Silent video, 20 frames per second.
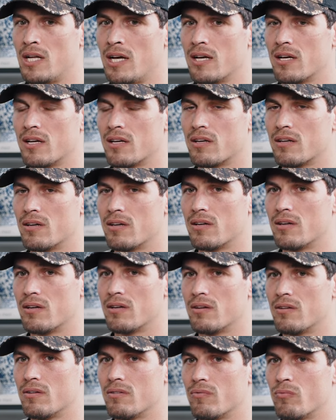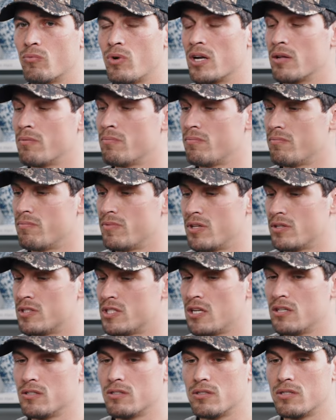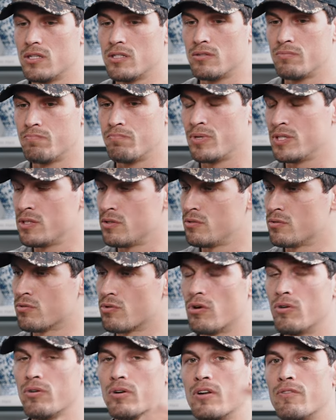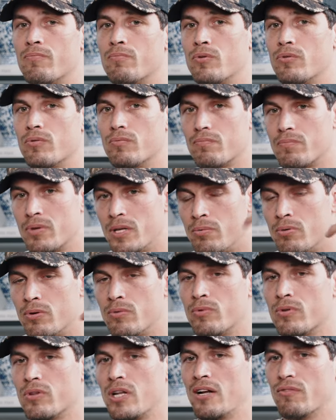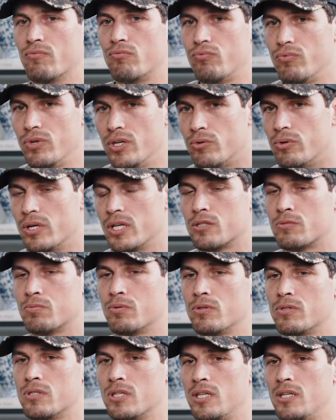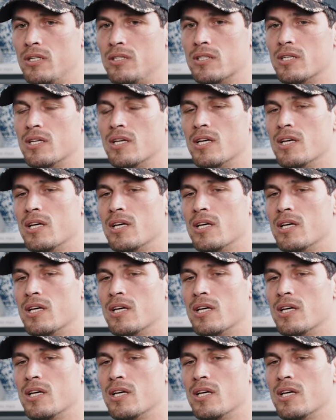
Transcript: Like, one of the challenges as business growing, I brought people in with like real expertise